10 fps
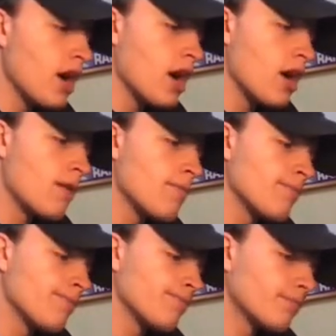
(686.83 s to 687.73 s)

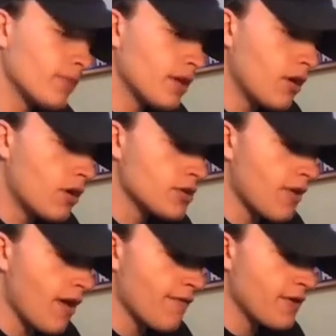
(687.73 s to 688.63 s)
Um,
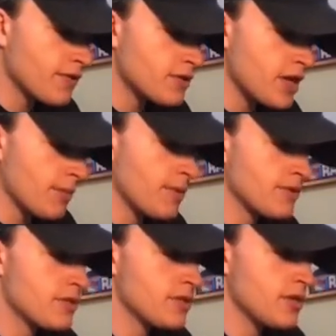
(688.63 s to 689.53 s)
also outfielders, Joc
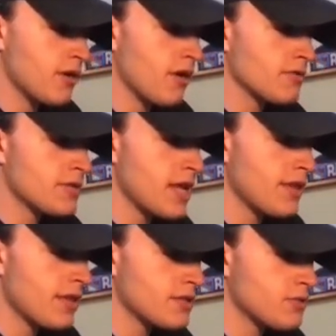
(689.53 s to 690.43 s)
Pederson, Giancarlo
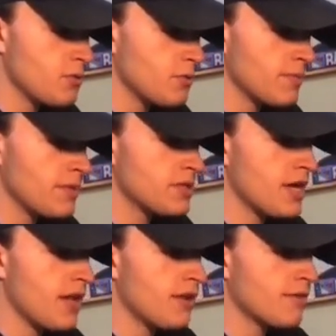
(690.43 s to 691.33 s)
Stan. That's a cool one. Mitch
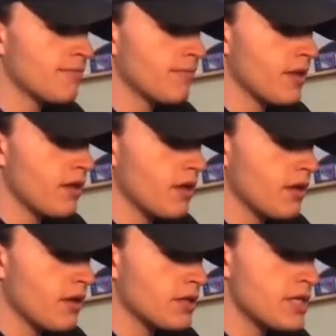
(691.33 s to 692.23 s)
Keller,
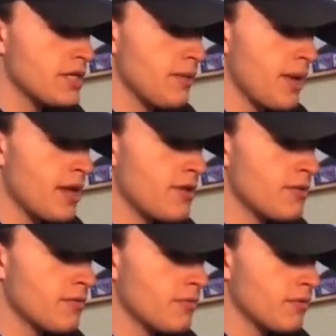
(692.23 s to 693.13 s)
DJ
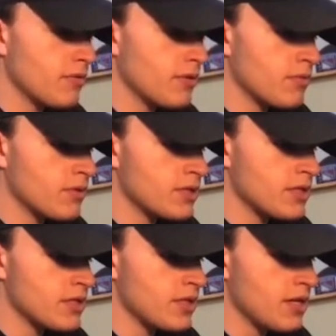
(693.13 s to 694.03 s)
LeMahieu. What's
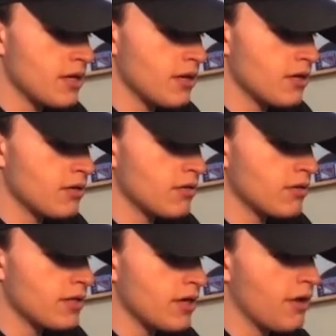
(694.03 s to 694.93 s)
this here?
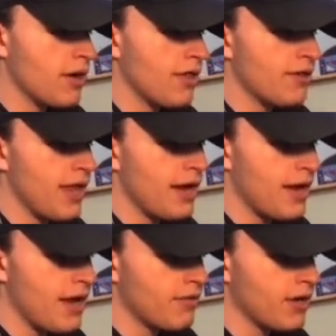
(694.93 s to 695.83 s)
Oh, another then
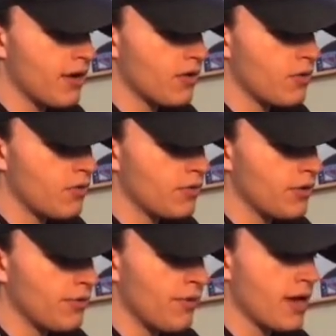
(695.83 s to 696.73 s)
and now. Gerrit Cole,
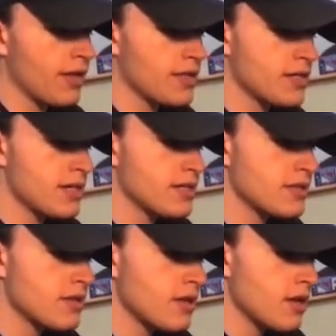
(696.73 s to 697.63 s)
Nolan Ryan. That's
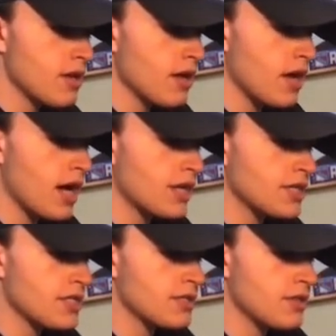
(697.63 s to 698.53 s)
nice. Uh,
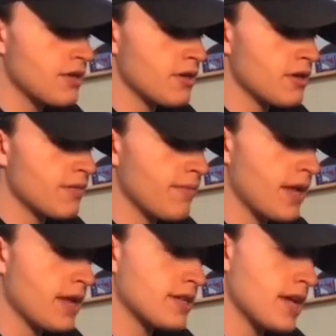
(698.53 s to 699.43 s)
Justin Turner
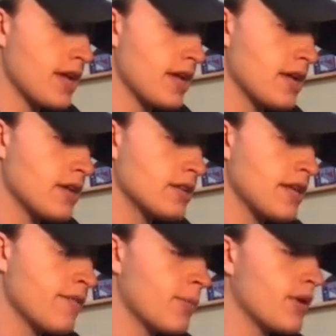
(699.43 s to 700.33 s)
and a
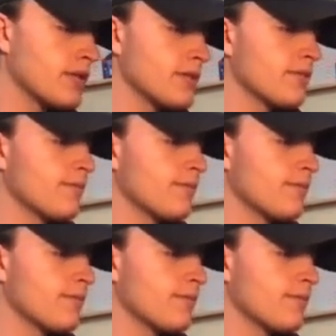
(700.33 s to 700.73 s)
David Peralta.